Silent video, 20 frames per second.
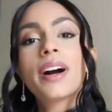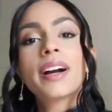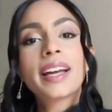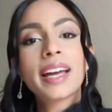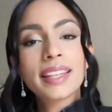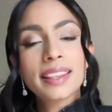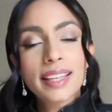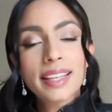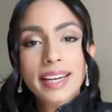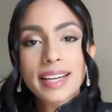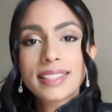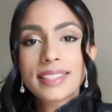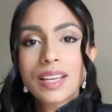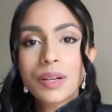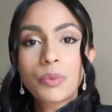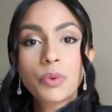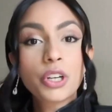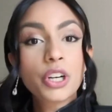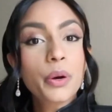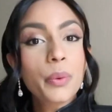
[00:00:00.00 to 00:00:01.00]
Again, like I
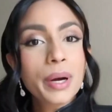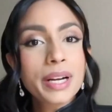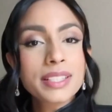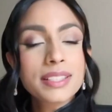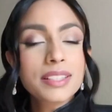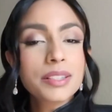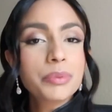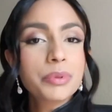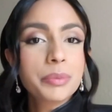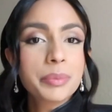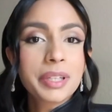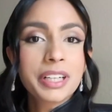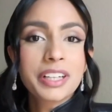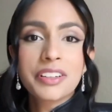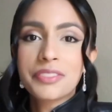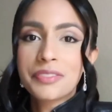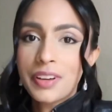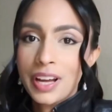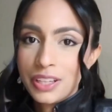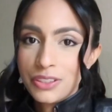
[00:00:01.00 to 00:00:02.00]
said, we're going to the
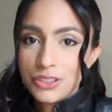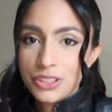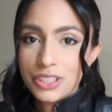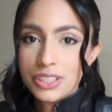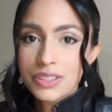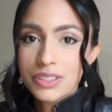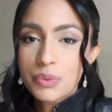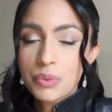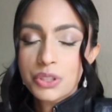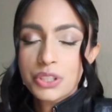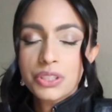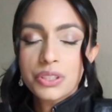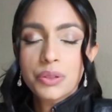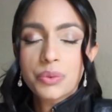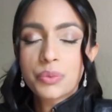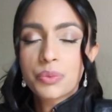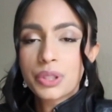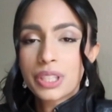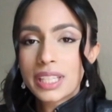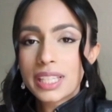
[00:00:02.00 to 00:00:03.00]
premiere of Vengeance, which is
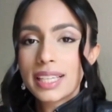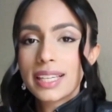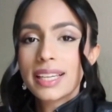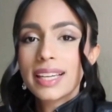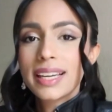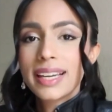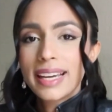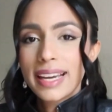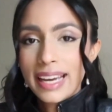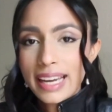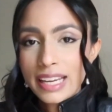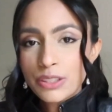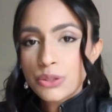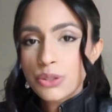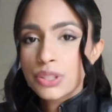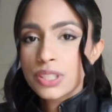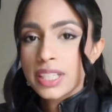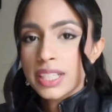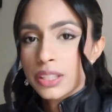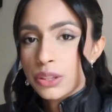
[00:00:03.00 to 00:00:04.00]
a really
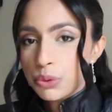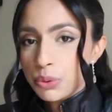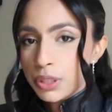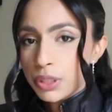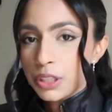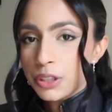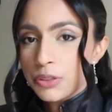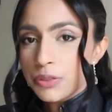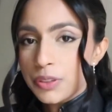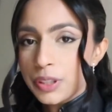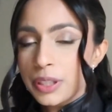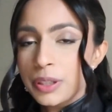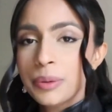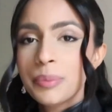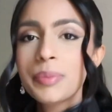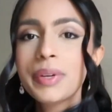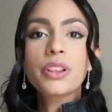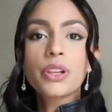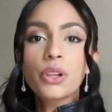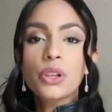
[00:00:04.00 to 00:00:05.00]
interesting thriller
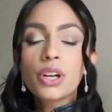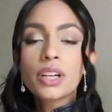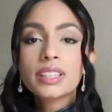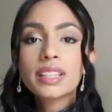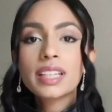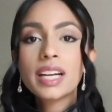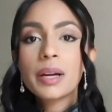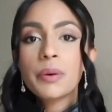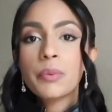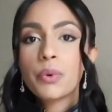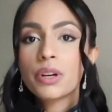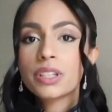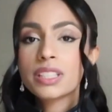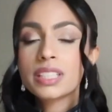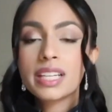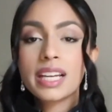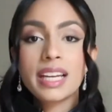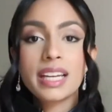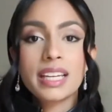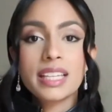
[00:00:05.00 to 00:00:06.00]
film. The look that I wore
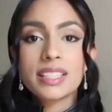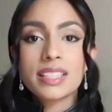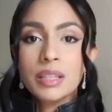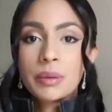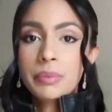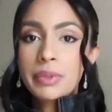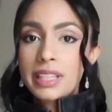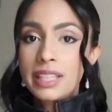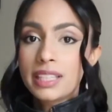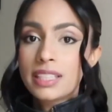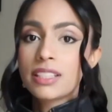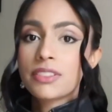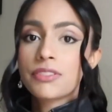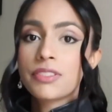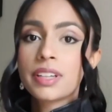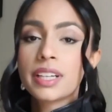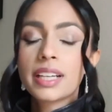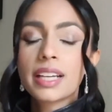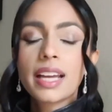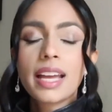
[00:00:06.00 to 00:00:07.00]
today is completely
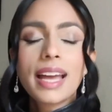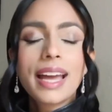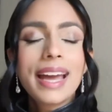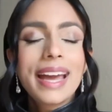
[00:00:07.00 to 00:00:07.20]
different.